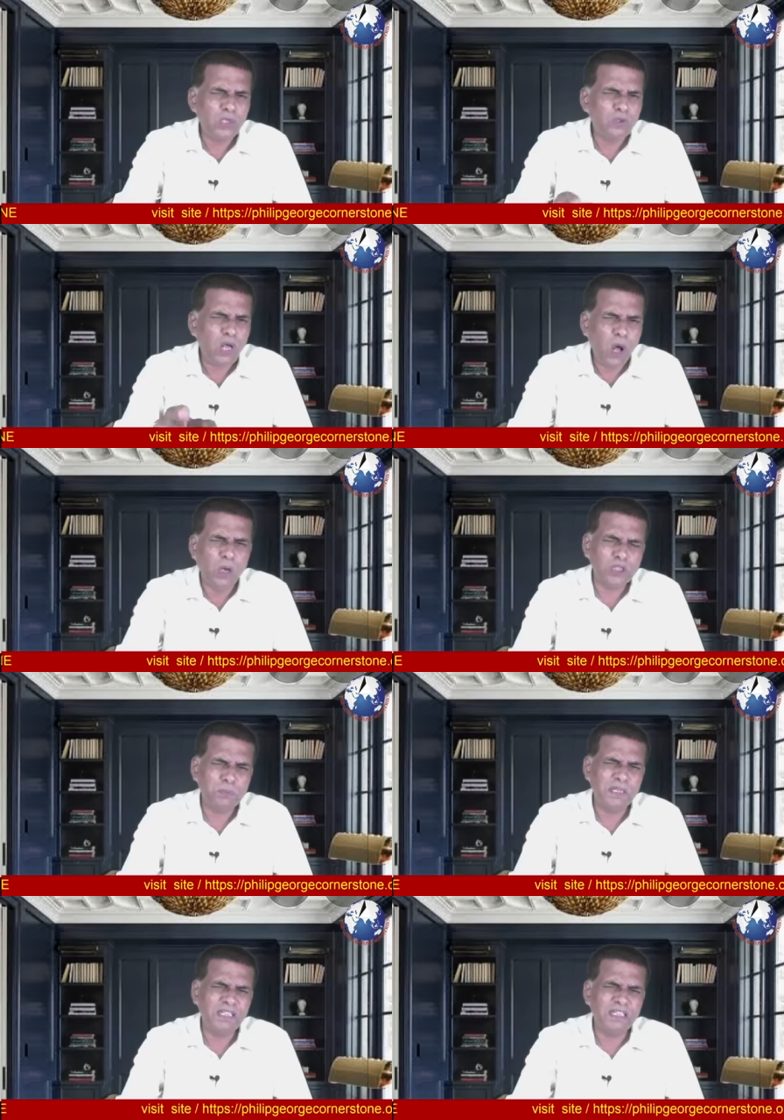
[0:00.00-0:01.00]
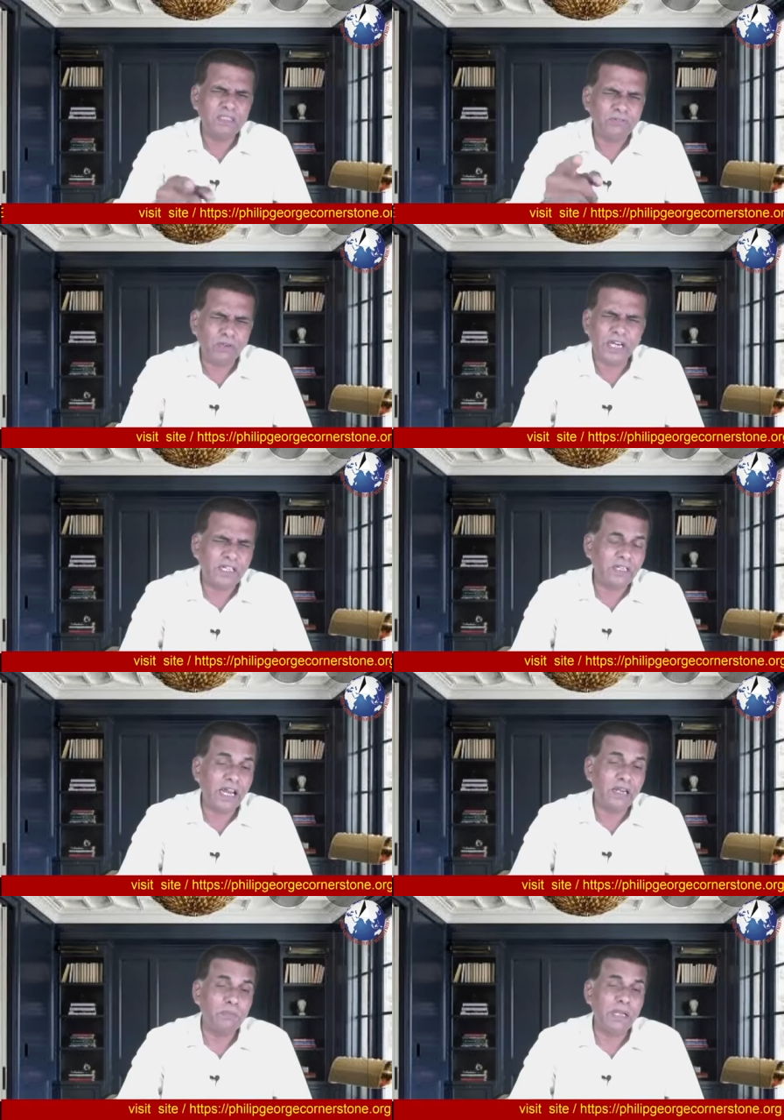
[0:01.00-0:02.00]
to the hospitals for a
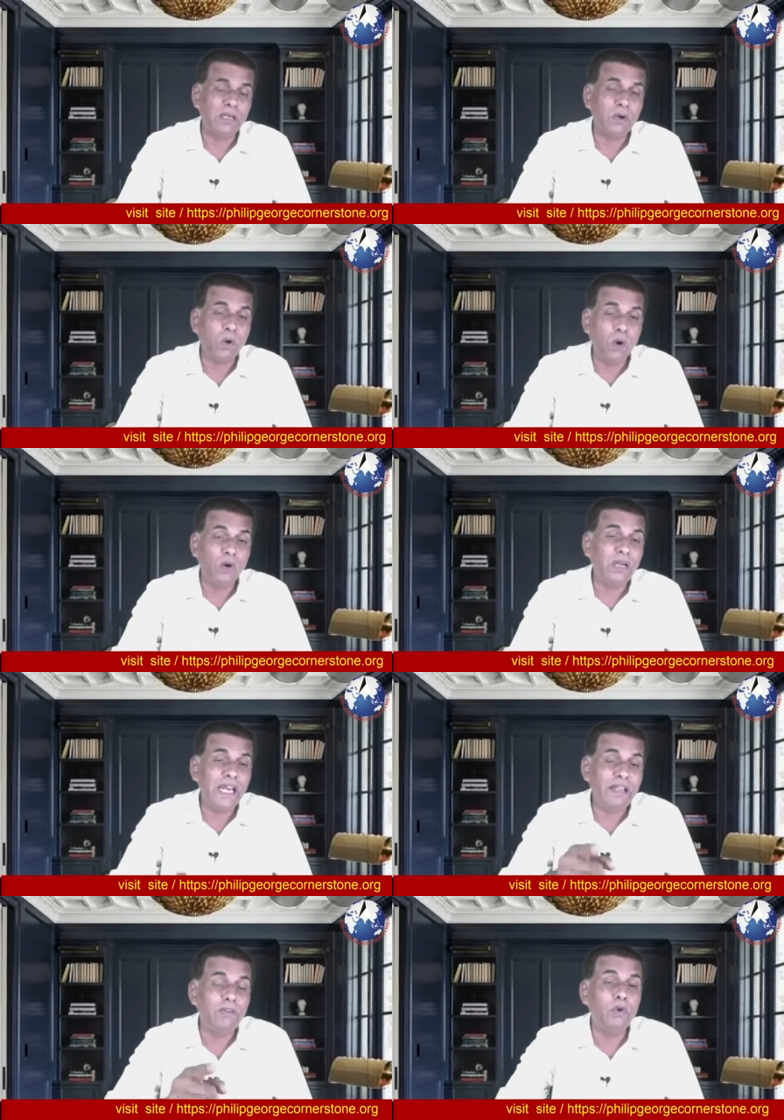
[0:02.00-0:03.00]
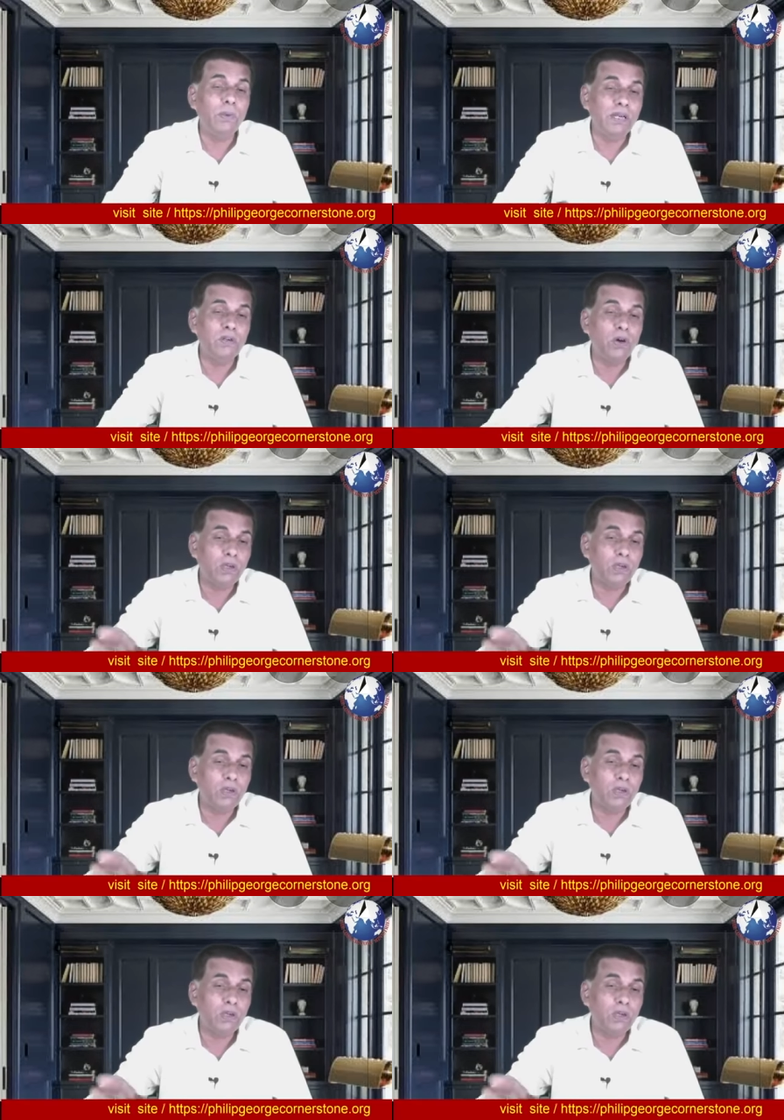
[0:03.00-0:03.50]
treatment only you will